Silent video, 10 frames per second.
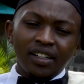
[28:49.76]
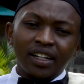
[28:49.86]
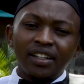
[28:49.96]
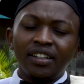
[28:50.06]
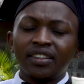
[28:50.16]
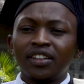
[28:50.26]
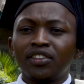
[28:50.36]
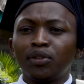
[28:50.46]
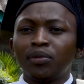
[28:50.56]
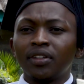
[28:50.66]
done
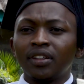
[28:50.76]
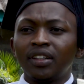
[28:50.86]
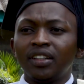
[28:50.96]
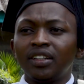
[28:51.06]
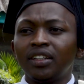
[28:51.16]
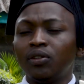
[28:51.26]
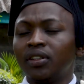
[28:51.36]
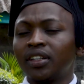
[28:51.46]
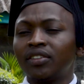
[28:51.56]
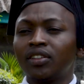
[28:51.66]
internships, the
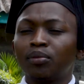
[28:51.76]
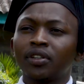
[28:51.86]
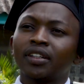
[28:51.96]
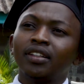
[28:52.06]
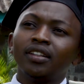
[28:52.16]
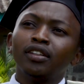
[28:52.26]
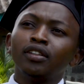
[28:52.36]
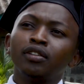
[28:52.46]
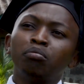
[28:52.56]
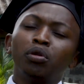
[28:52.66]
legal internships at
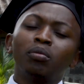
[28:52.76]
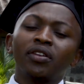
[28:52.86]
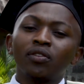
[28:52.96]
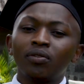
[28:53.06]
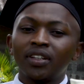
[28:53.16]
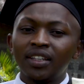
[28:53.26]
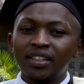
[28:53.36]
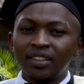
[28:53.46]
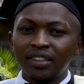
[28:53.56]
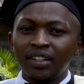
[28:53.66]
the Bowmans of
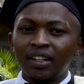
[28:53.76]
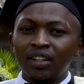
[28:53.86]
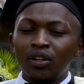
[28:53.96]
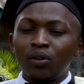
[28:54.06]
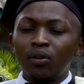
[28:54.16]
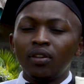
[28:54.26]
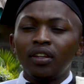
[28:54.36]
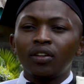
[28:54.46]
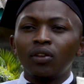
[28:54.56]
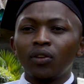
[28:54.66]
Kenya, or
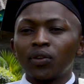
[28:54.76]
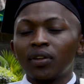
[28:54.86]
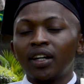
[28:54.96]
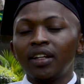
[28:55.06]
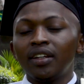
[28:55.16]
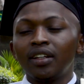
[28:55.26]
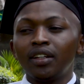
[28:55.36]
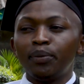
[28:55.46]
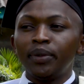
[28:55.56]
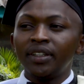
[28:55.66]
the Colson Honey
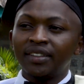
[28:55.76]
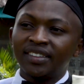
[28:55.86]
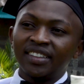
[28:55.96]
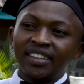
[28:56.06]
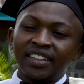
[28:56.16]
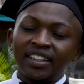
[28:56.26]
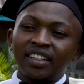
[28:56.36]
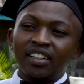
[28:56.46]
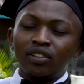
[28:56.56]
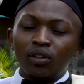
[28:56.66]
LLP,
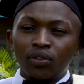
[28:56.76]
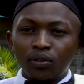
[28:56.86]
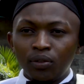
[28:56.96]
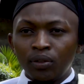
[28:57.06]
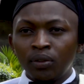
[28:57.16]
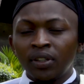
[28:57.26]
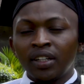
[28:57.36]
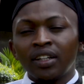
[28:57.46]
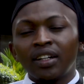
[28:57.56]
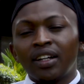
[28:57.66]
and also
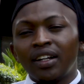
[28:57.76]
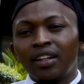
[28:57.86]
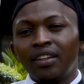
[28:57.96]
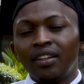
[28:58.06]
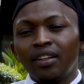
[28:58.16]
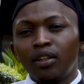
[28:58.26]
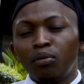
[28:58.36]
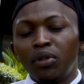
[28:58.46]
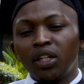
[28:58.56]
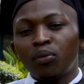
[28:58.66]
at the
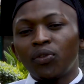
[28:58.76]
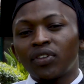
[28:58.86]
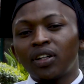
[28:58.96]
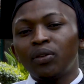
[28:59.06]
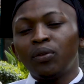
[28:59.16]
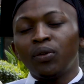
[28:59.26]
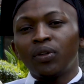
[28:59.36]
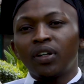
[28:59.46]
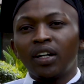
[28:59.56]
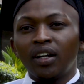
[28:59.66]
BM Usau
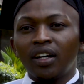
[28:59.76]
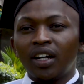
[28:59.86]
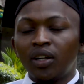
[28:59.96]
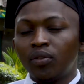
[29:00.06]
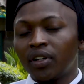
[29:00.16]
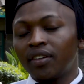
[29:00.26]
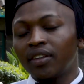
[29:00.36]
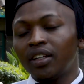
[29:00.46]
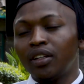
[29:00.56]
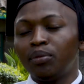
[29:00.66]
Advocates
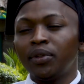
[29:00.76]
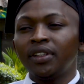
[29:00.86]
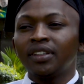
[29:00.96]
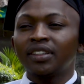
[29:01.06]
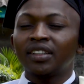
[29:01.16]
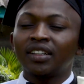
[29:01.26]
LLP